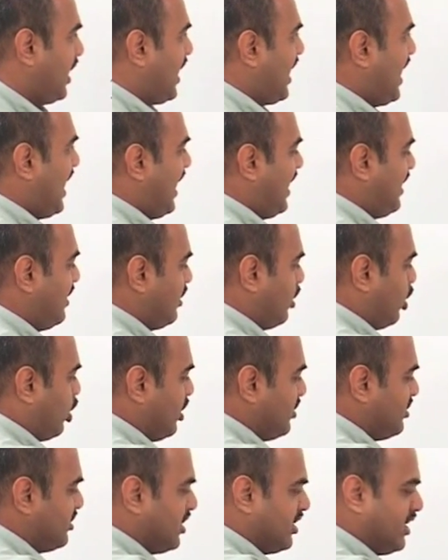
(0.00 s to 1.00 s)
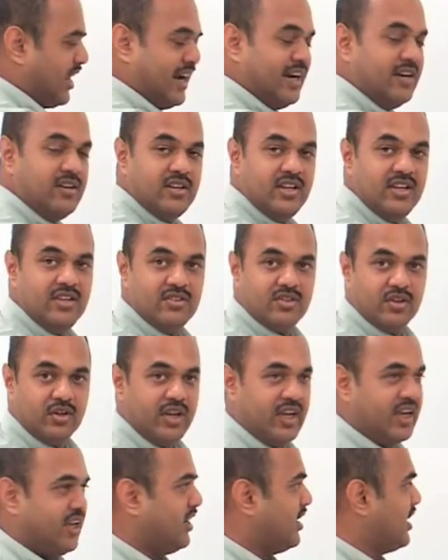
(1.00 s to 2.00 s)
and on the 19th
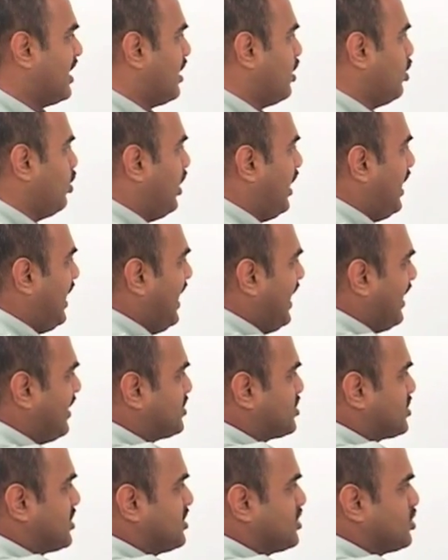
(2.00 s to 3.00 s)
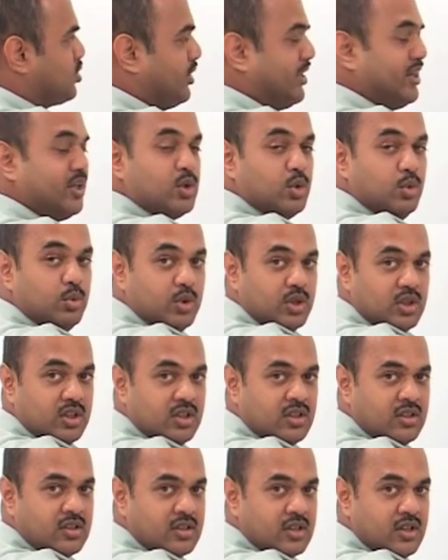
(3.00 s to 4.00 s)
day now X is going to
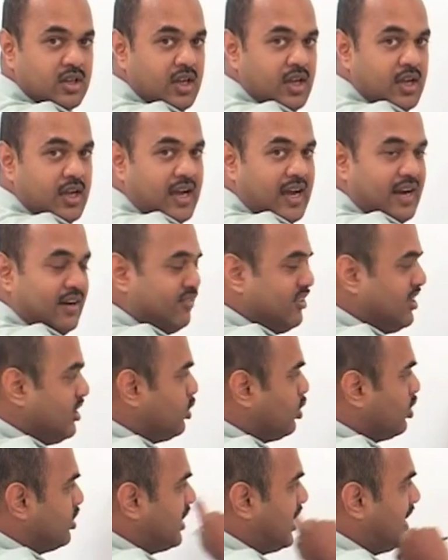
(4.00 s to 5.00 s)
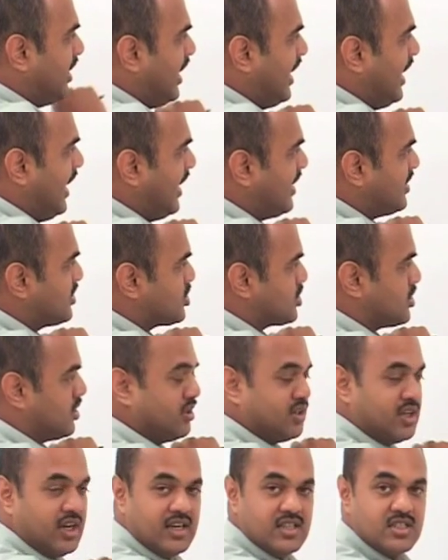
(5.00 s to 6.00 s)
work and we know that X
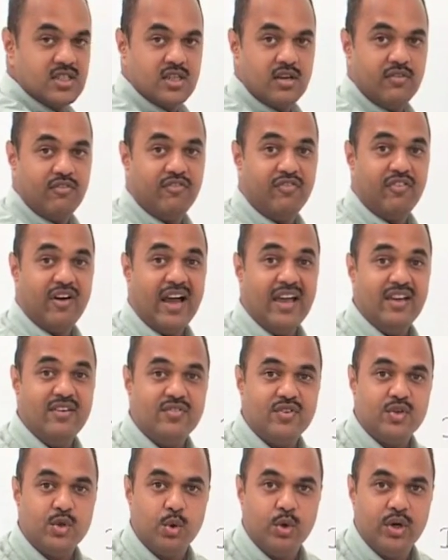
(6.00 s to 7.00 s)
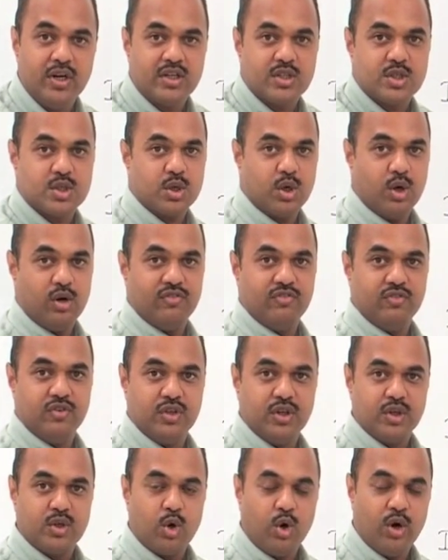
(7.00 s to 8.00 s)
does 5 units of
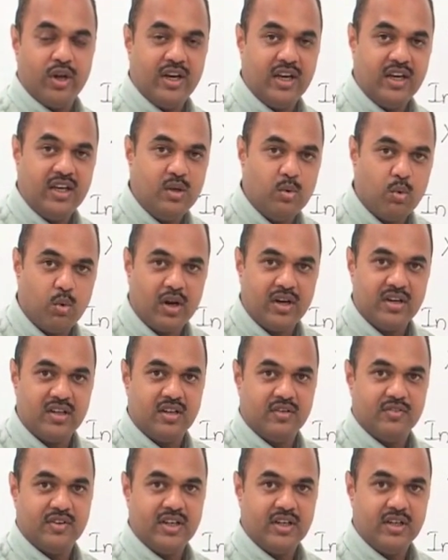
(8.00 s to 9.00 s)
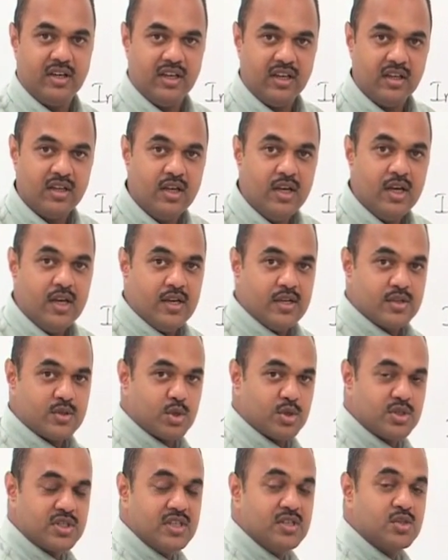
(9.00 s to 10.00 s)
work on any one given day.
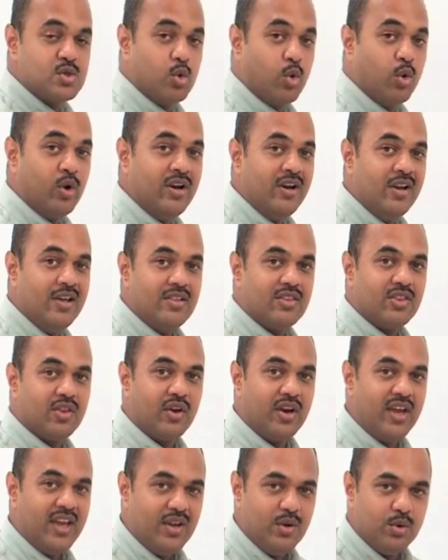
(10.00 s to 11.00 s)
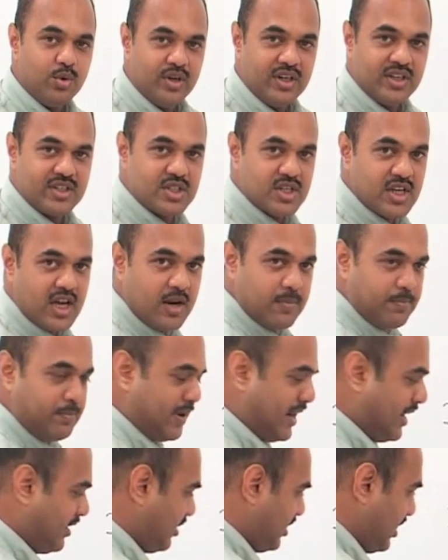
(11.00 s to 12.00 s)
So since only 3 units are
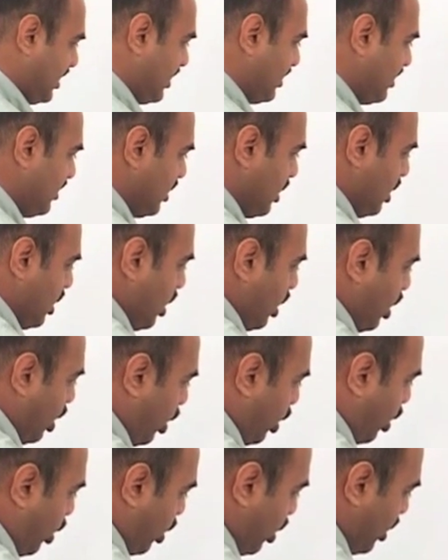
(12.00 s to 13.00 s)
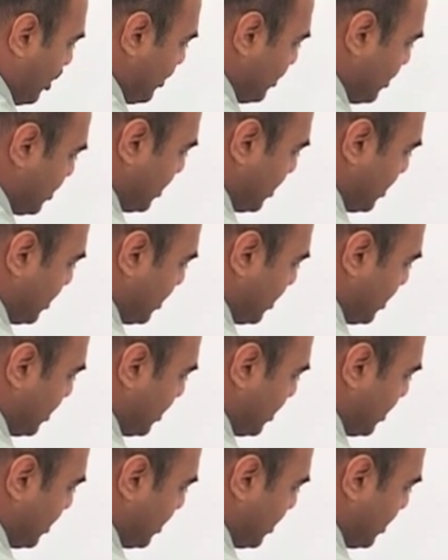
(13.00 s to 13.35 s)
pending on